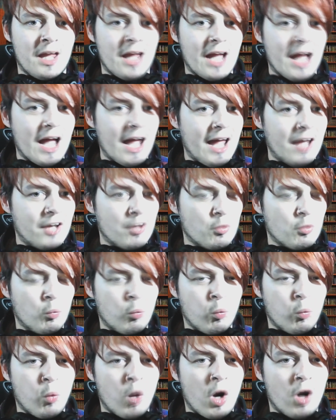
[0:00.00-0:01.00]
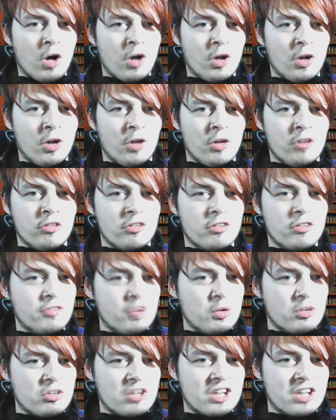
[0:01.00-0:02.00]
And what do
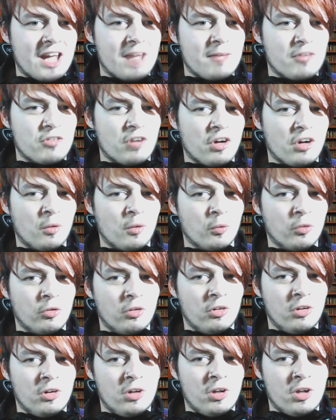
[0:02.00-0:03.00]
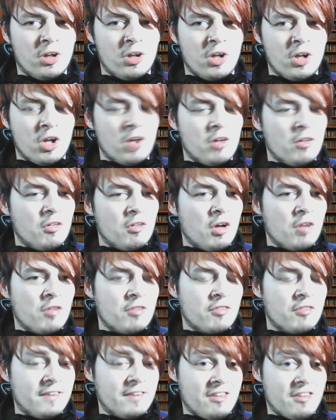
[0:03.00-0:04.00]
future games hold for
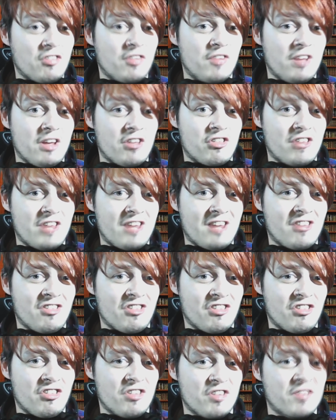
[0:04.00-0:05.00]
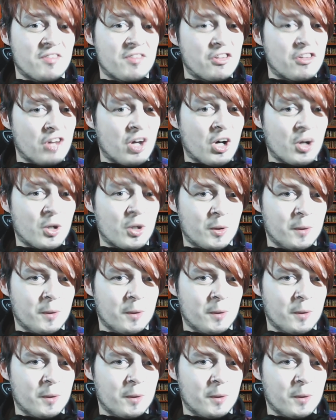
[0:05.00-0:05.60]
these fierce denizens of the dark?